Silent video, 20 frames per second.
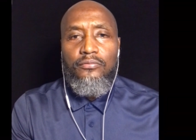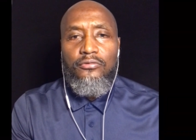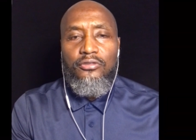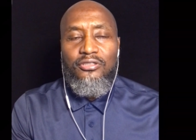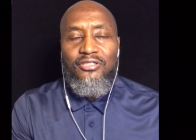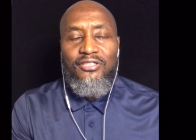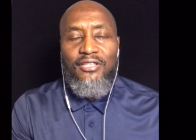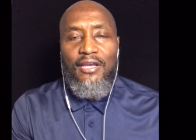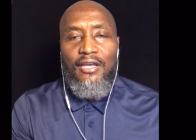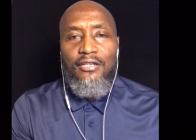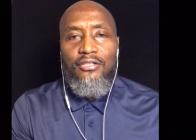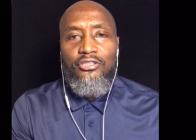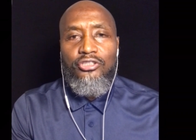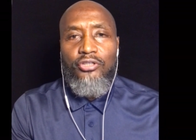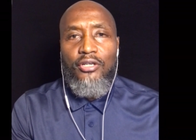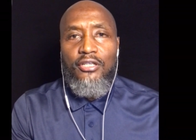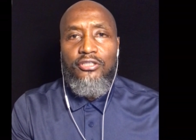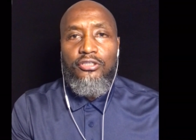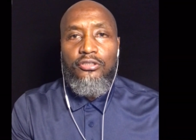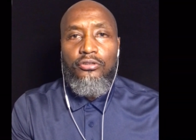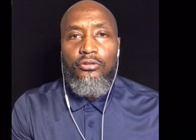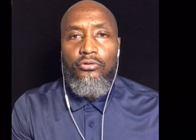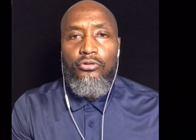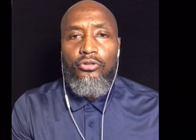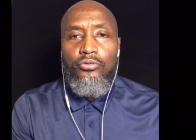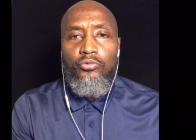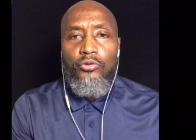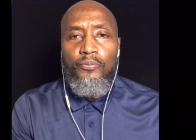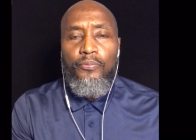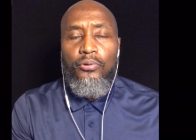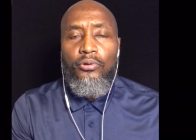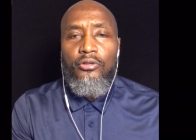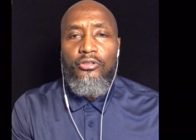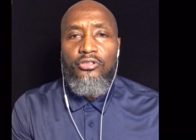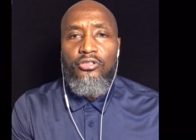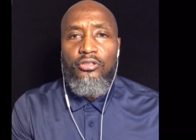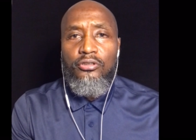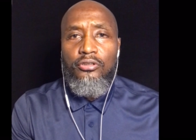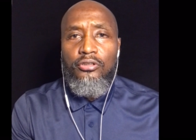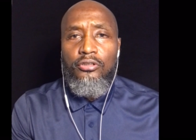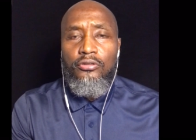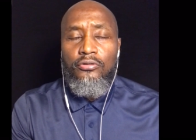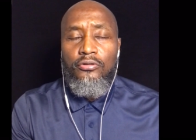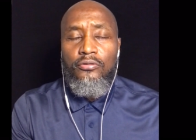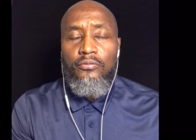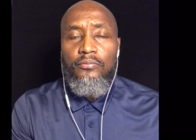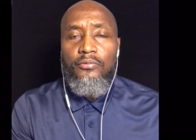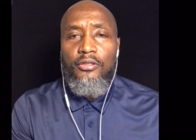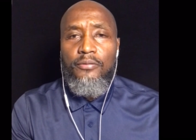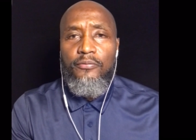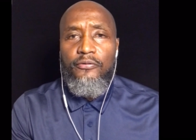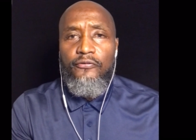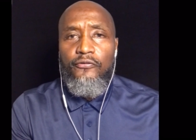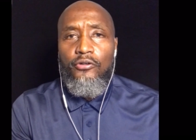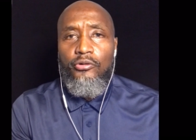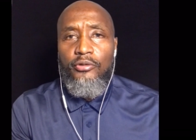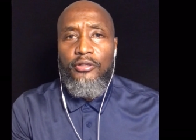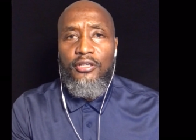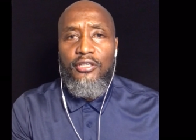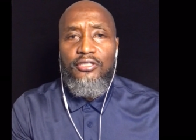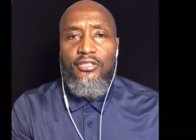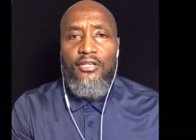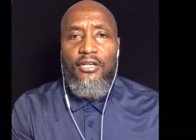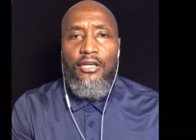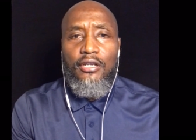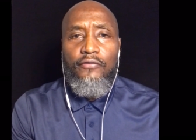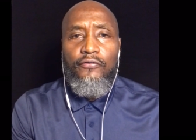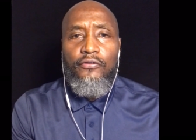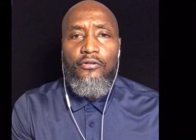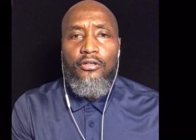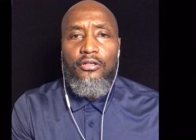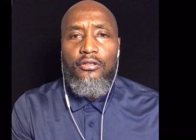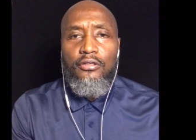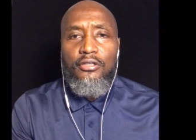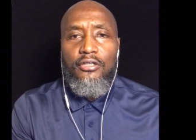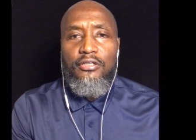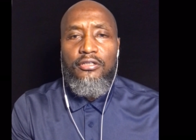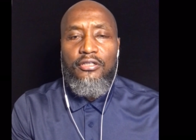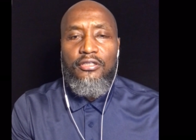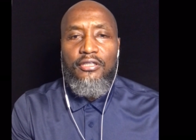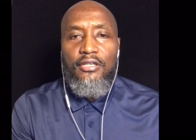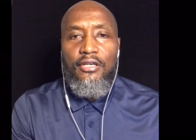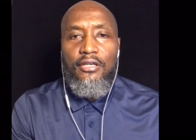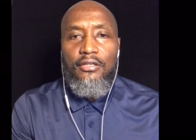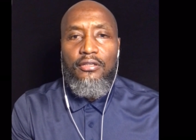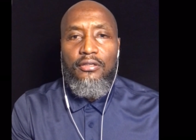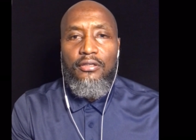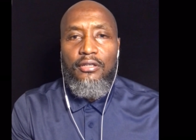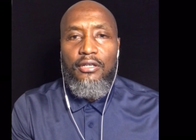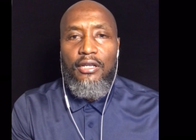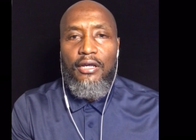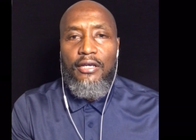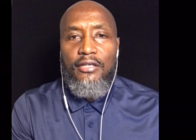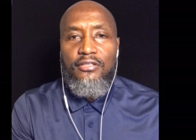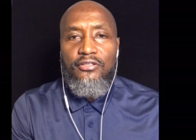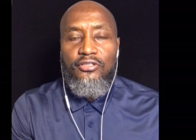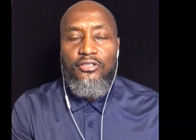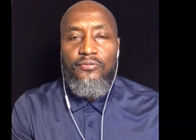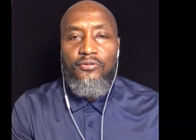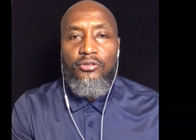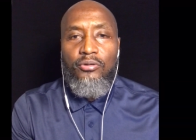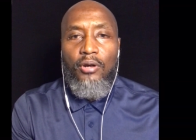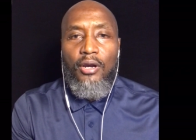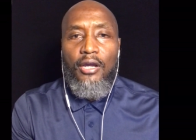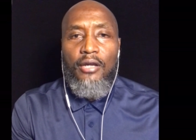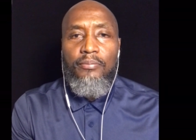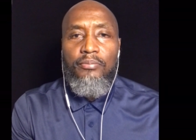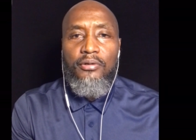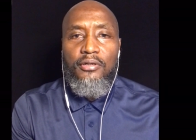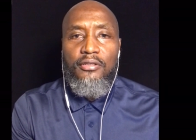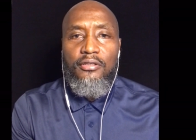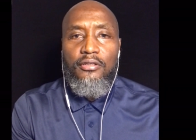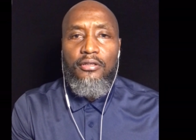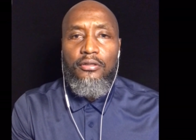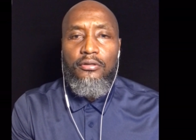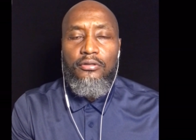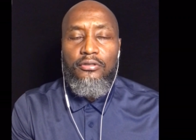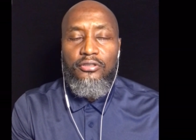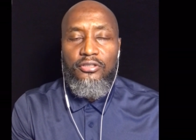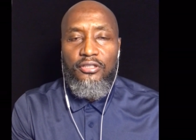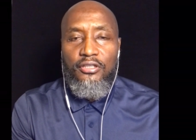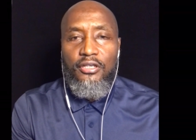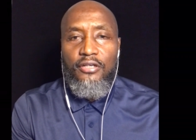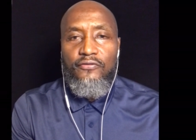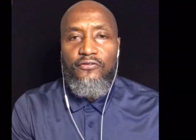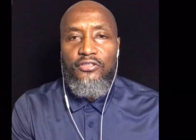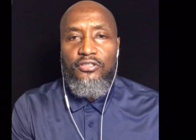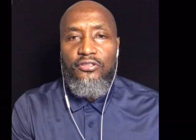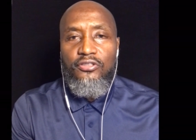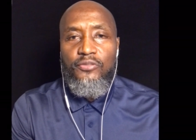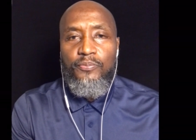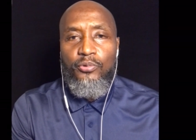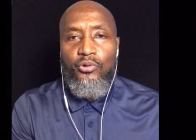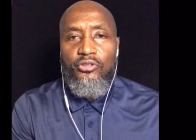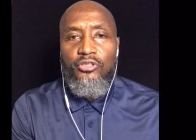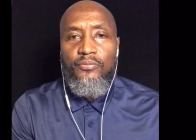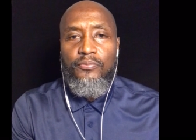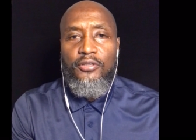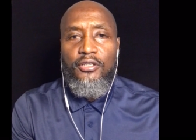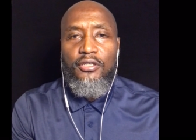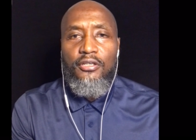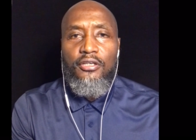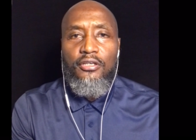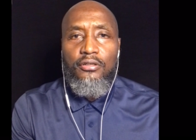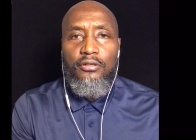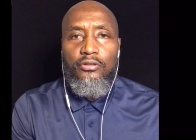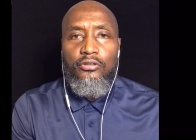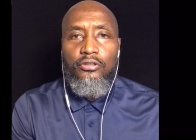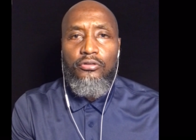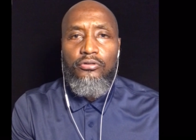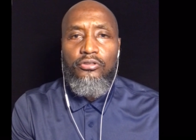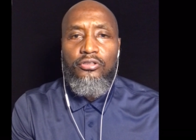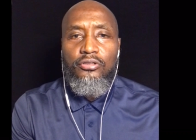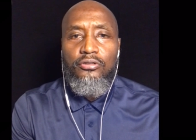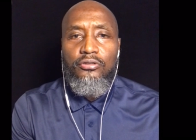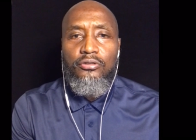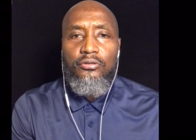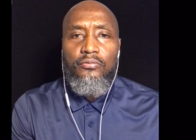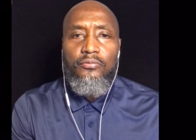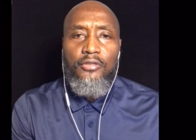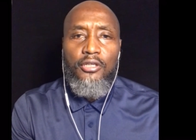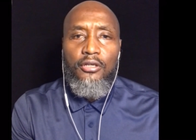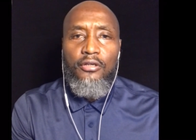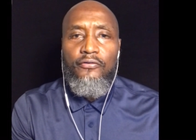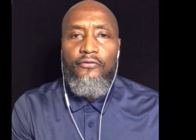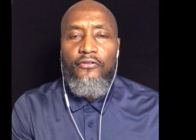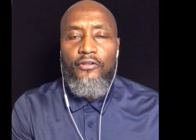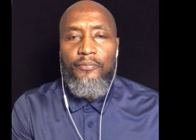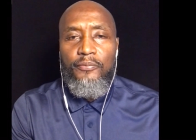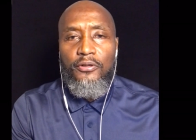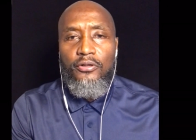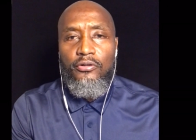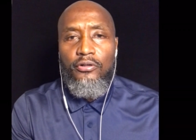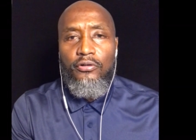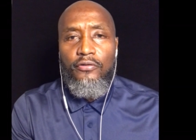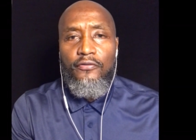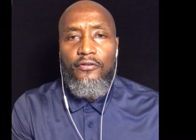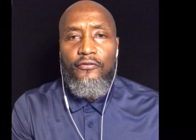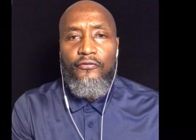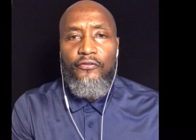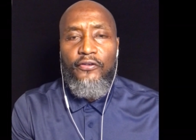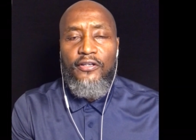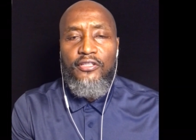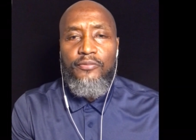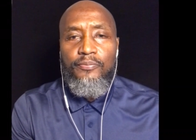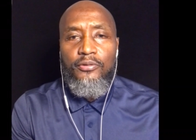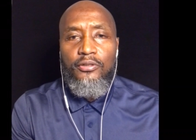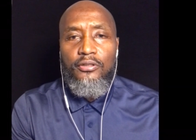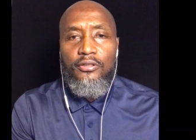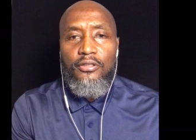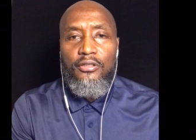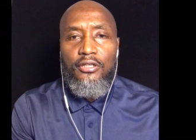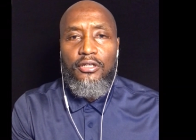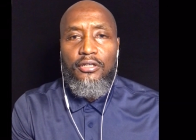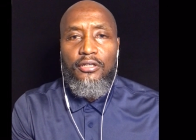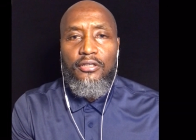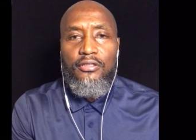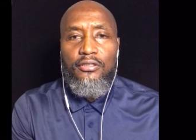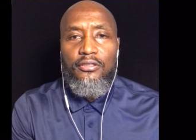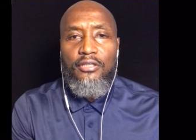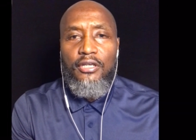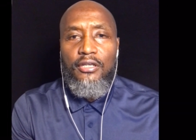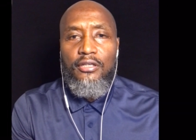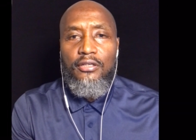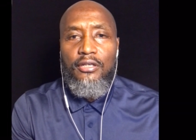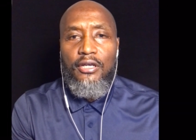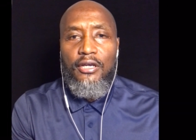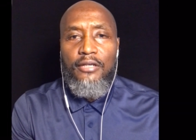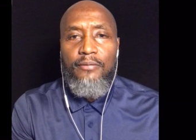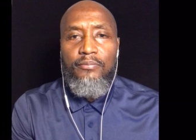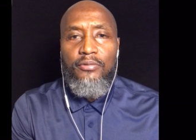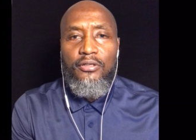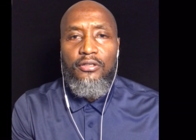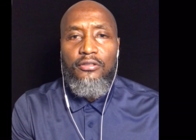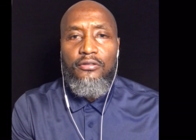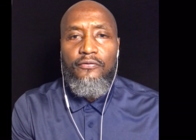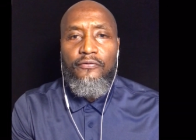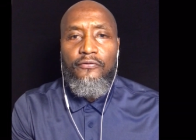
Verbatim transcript: sad and tragic news to report to you. But before we get to that, if you could click that like and subscribe button, TFG Sports Media here on YouTube. Flip on over to Facebook and click that like button